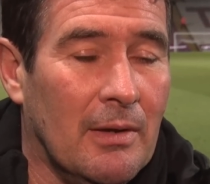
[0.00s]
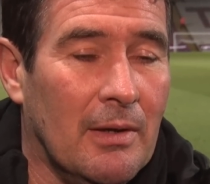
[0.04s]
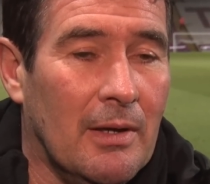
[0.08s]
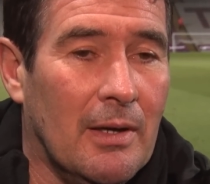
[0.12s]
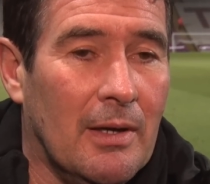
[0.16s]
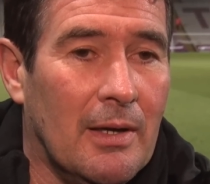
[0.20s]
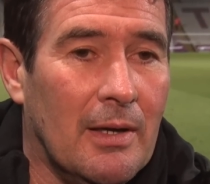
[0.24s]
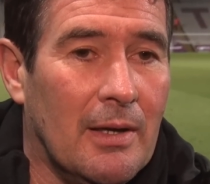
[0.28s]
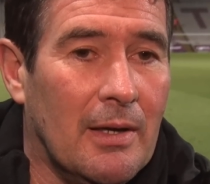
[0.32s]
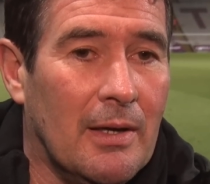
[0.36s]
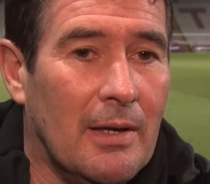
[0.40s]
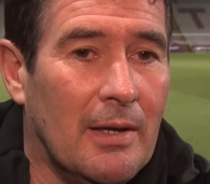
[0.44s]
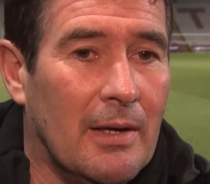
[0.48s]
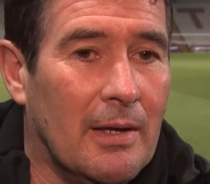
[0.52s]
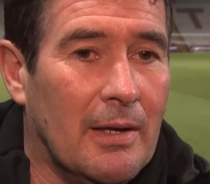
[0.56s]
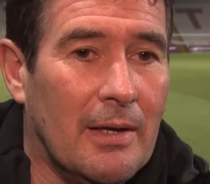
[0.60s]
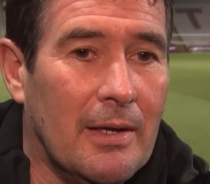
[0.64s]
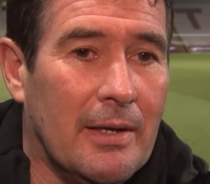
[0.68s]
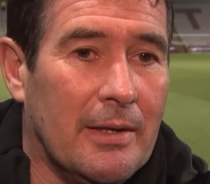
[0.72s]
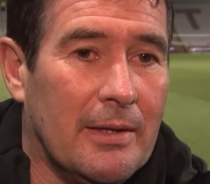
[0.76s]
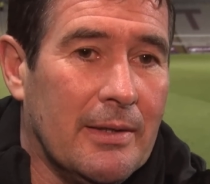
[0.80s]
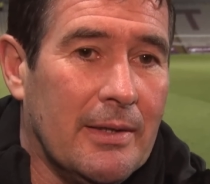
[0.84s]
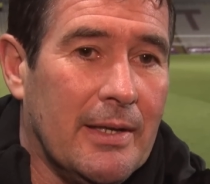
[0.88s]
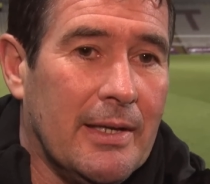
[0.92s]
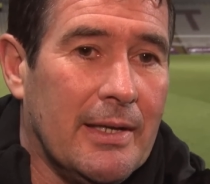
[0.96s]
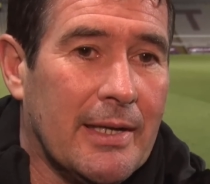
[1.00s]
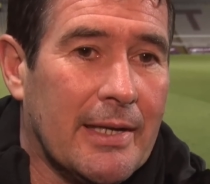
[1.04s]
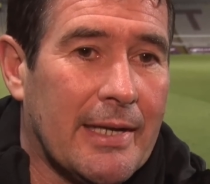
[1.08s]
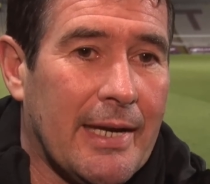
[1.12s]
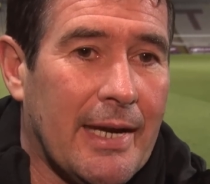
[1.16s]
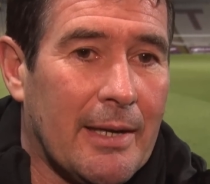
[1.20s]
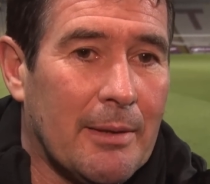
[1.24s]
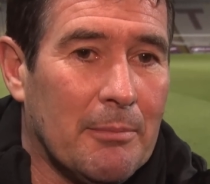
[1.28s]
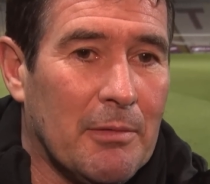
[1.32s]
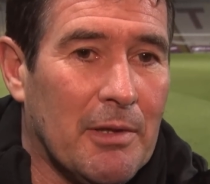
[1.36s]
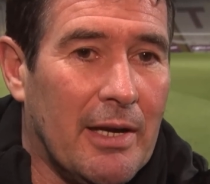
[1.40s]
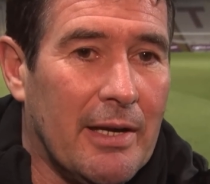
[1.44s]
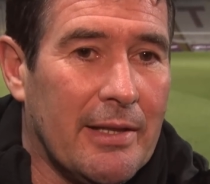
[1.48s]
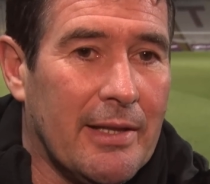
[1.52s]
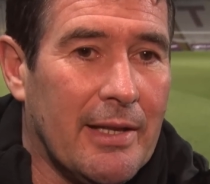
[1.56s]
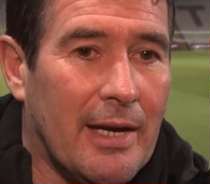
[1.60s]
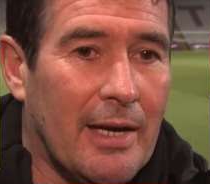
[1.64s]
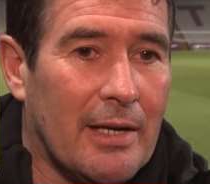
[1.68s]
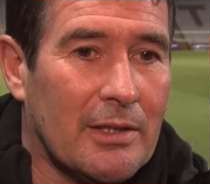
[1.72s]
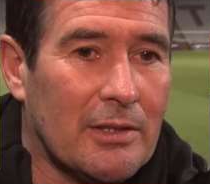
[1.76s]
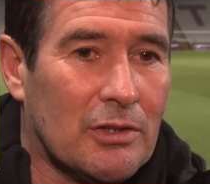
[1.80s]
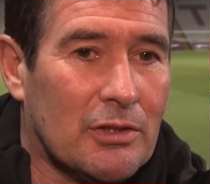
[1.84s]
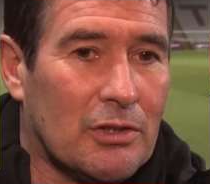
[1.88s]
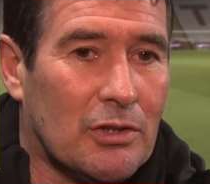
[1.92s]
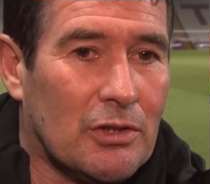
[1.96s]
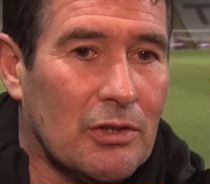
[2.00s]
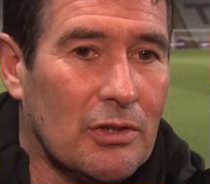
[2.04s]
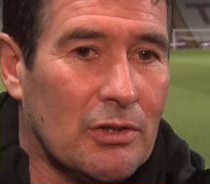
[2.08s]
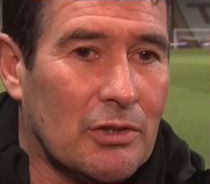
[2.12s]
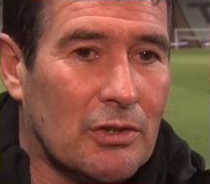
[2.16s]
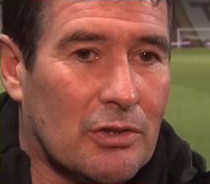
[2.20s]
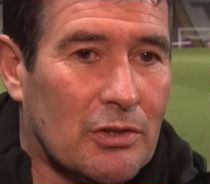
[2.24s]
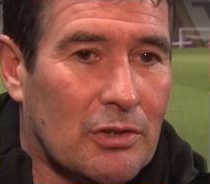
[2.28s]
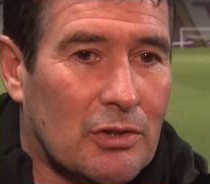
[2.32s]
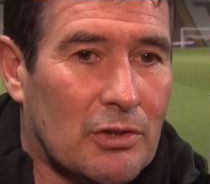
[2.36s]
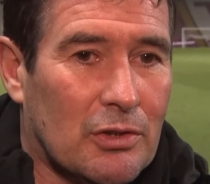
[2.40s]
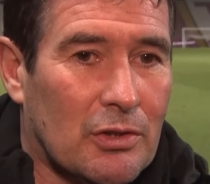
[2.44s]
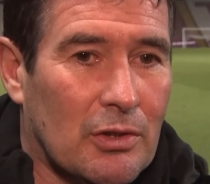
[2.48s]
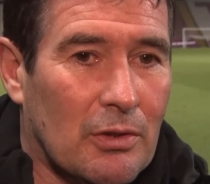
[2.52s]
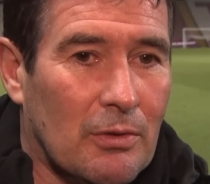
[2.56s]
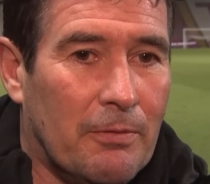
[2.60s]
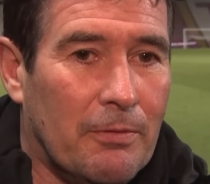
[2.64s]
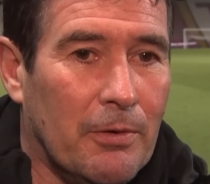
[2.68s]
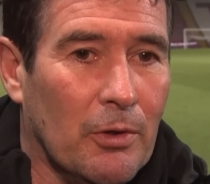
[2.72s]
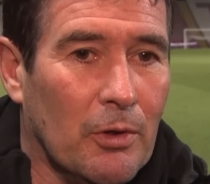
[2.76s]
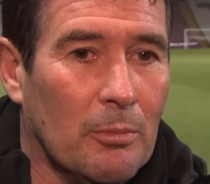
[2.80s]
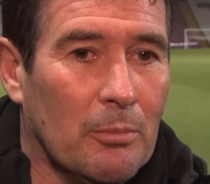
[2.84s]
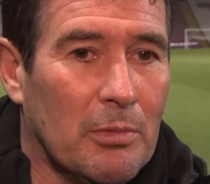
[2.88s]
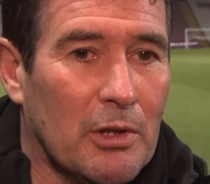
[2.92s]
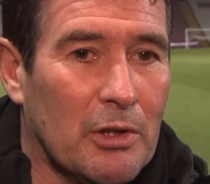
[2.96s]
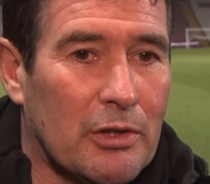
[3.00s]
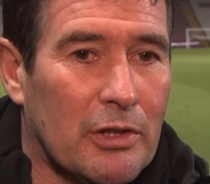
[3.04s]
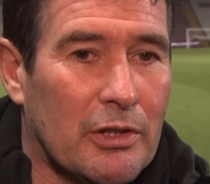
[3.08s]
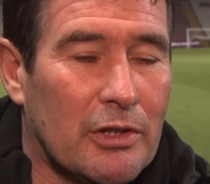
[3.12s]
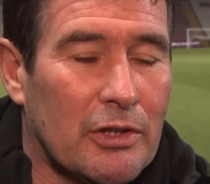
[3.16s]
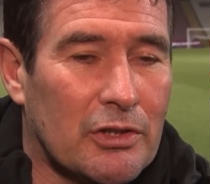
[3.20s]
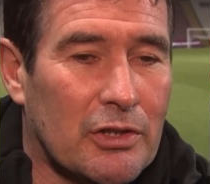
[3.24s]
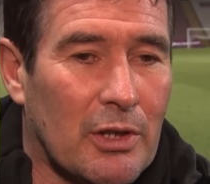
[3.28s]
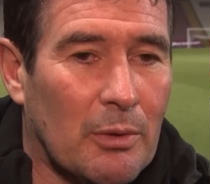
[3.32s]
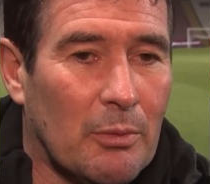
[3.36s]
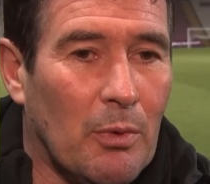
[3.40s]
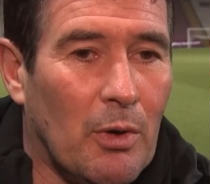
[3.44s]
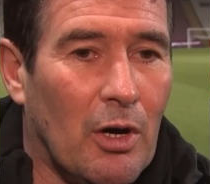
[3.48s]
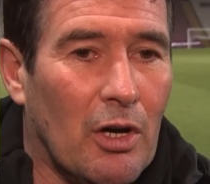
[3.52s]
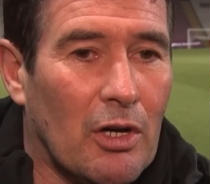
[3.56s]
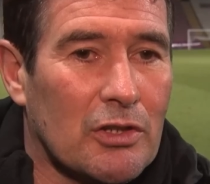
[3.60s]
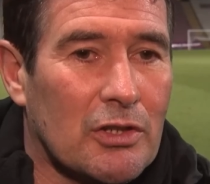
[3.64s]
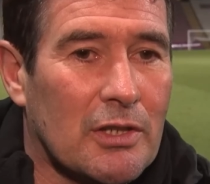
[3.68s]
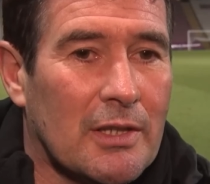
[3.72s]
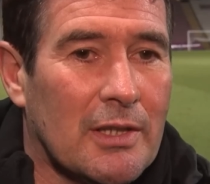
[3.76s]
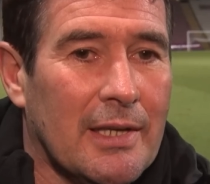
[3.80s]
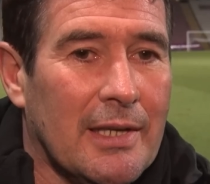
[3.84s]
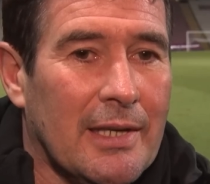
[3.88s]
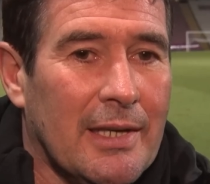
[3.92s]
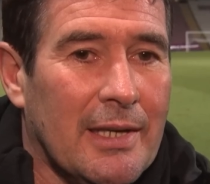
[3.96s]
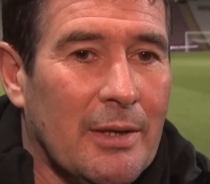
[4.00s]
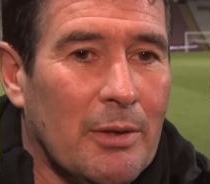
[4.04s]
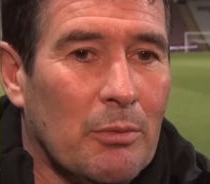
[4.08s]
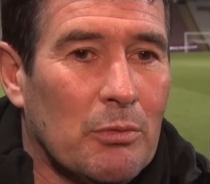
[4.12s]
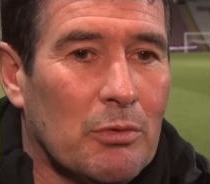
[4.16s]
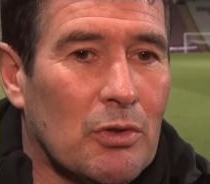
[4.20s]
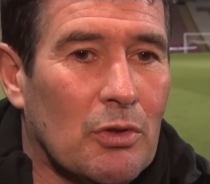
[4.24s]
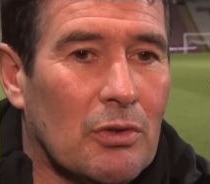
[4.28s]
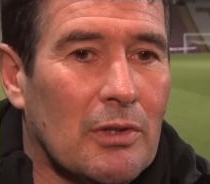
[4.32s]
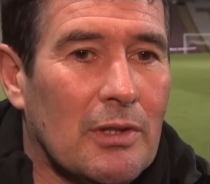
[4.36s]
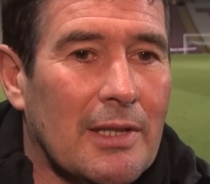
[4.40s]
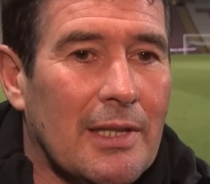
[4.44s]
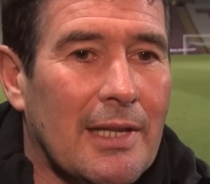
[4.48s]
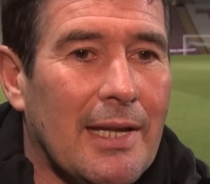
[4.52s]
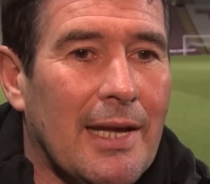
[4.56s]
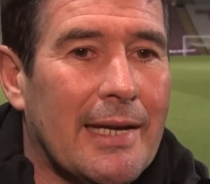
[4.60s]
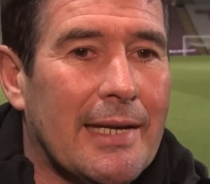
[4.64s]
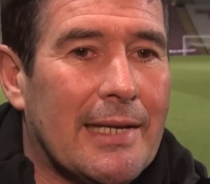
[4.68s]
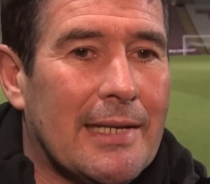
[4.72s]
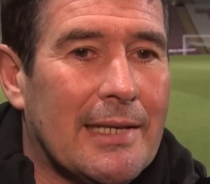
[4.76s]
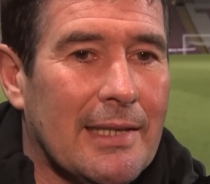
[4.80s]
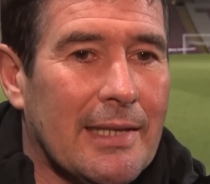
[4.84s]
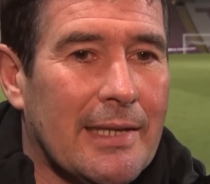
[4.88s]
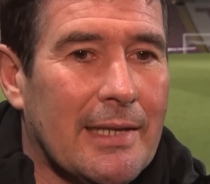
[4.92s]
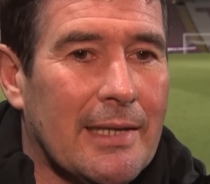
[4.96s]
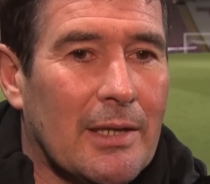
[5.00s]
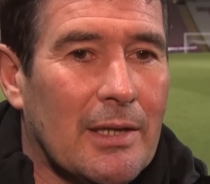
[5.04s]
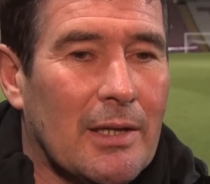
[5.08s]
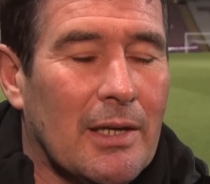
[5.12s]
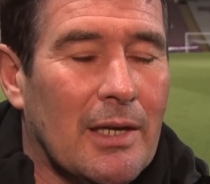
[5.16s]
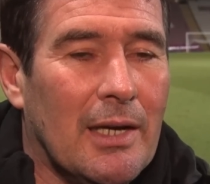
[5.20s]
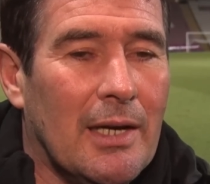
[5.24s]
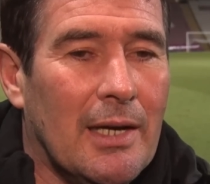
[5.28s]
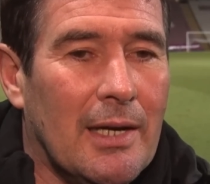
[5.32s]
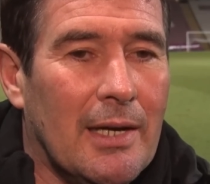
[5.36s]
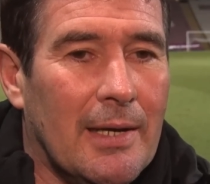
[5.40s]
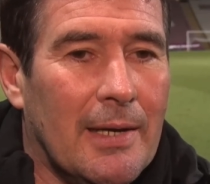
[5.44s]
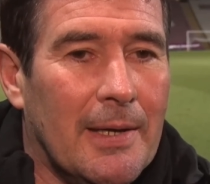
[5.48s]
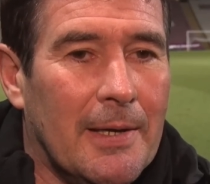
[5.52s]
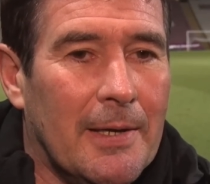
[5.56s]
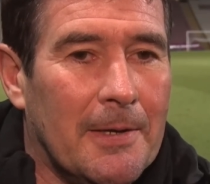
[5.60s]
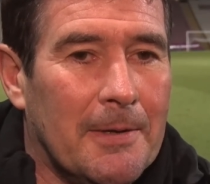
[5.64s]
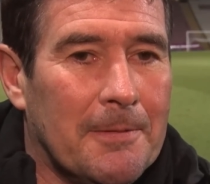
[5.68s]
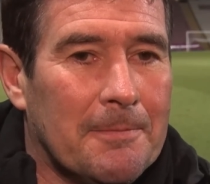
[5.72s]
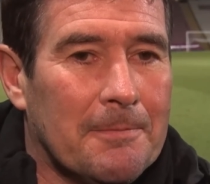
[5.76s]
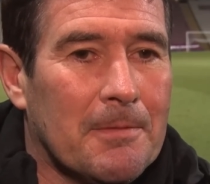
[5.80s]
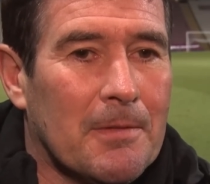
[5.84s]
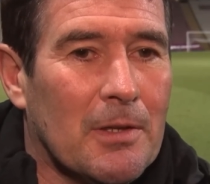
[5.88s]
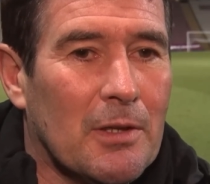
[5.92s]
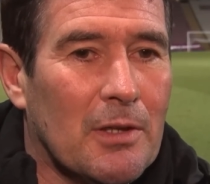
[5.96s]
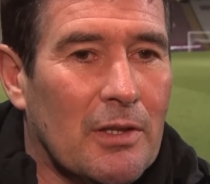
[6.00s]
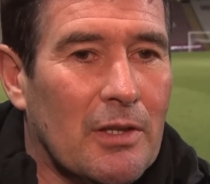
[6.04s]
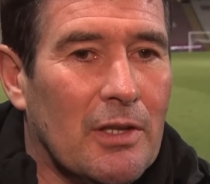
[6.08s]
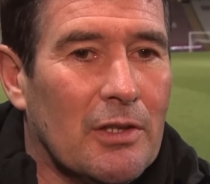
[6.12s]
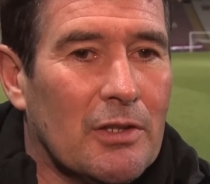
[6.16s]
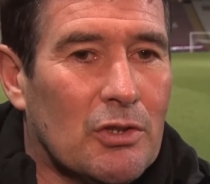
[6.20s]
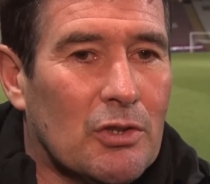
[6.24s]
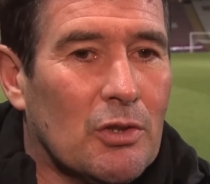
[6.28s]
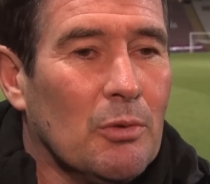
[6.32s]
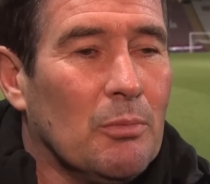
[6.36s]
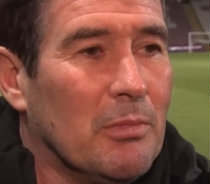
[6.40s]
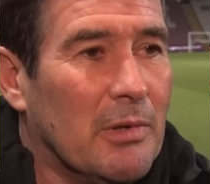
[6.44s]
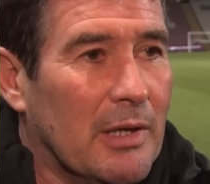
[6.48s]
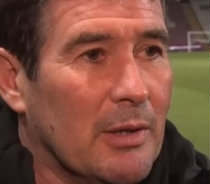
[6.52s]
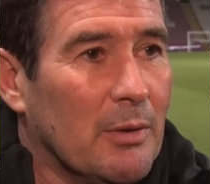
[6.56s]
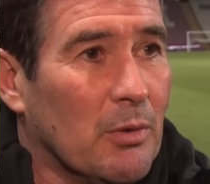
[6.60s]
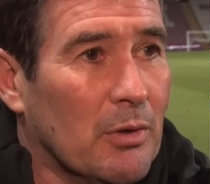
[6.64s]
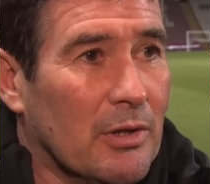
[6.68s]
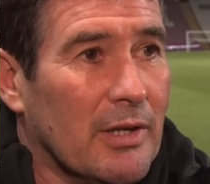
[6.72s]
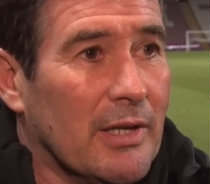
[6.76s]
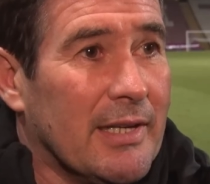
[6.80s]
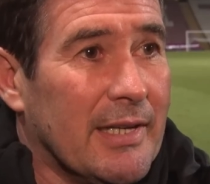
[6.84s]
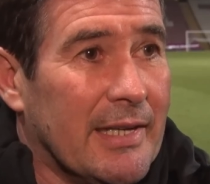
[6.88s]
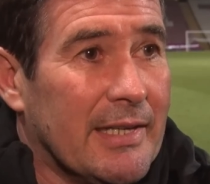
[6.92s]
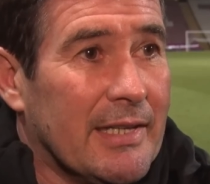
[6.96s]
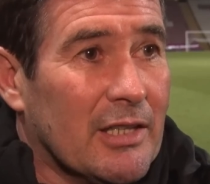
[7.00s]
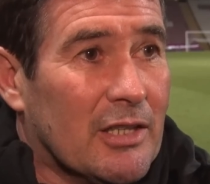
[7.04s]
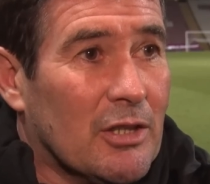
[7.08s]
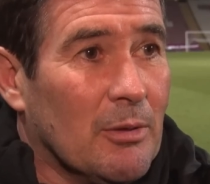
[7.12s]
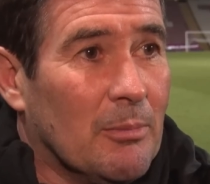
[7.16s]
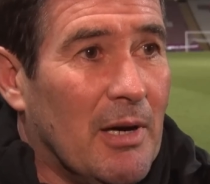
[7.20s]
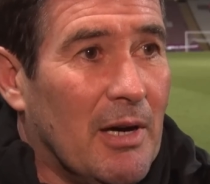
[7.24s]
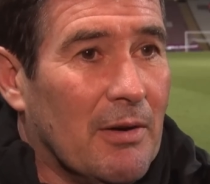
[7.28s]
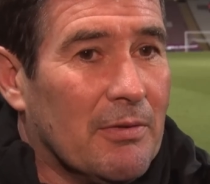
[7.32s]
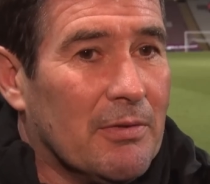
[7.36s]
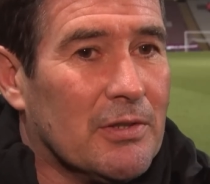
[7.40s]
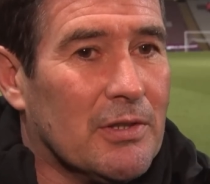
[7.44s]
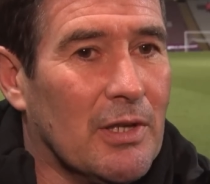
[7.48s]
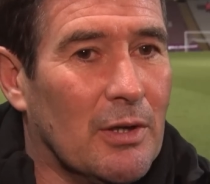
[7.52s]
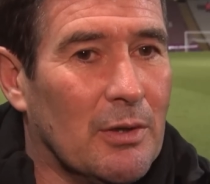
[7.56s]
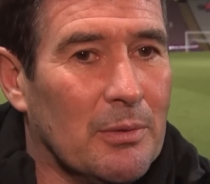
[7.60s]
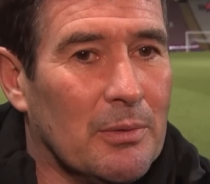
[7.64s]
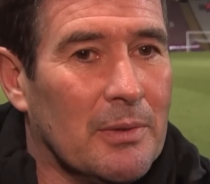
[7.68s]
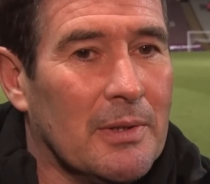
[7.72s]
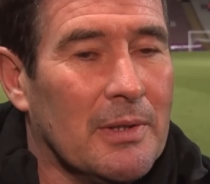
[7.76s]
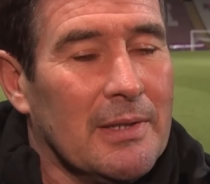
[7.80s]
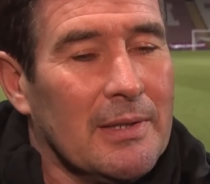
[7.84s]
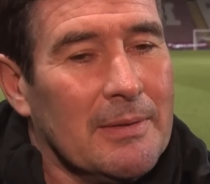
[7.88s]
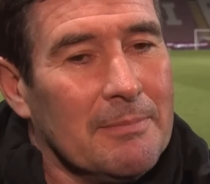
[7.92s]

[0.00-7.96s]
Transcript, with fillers: Uh, and in a game like that, as full blooded as it was, it was unlikely uh, that somebody wouldn't have needed to come off. So